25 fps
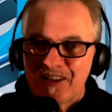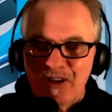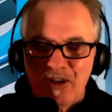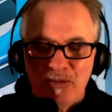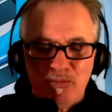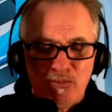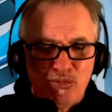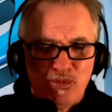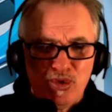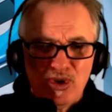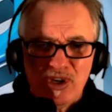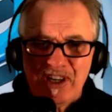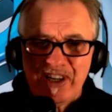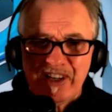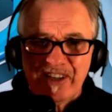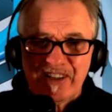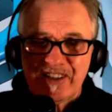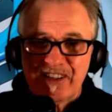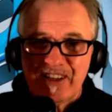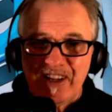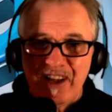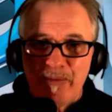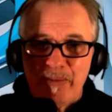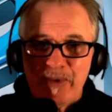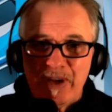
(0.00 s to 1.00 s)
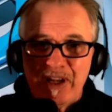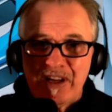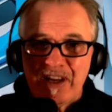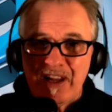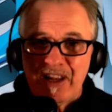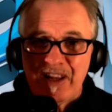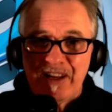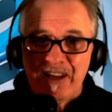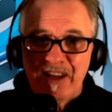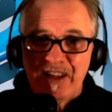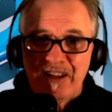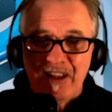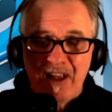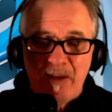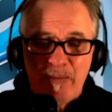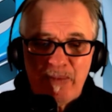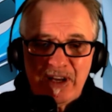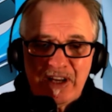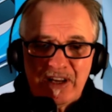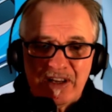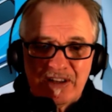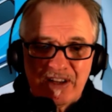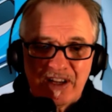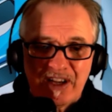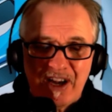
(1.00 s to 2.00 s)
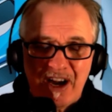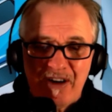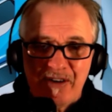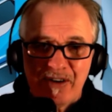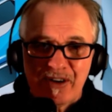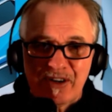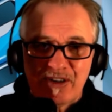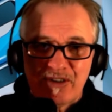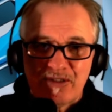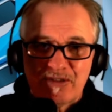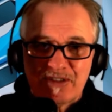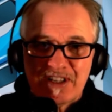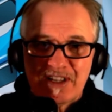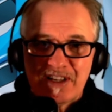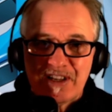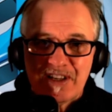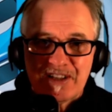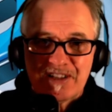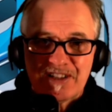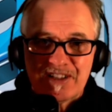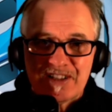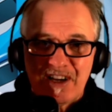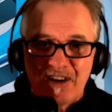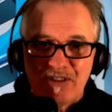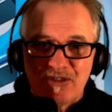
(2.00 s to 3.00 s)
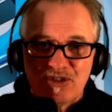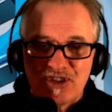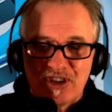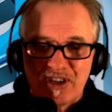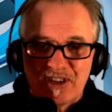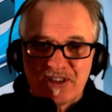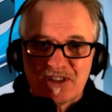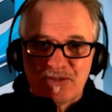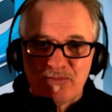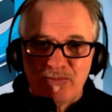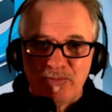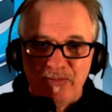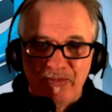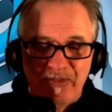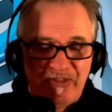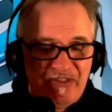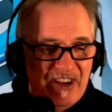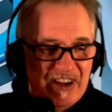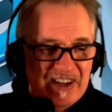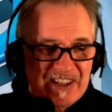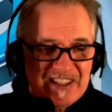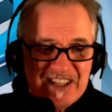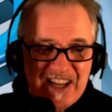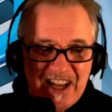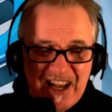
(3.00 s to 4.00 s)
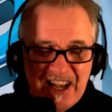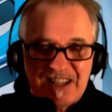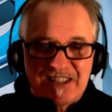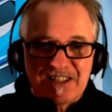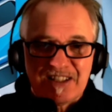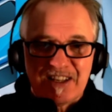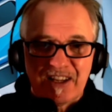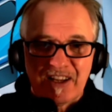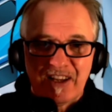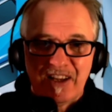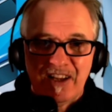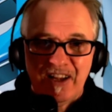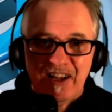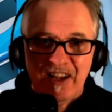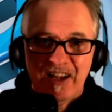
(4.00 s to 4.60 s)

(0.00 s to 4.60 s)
brilliant. I mean, the characters in this are just fantastic,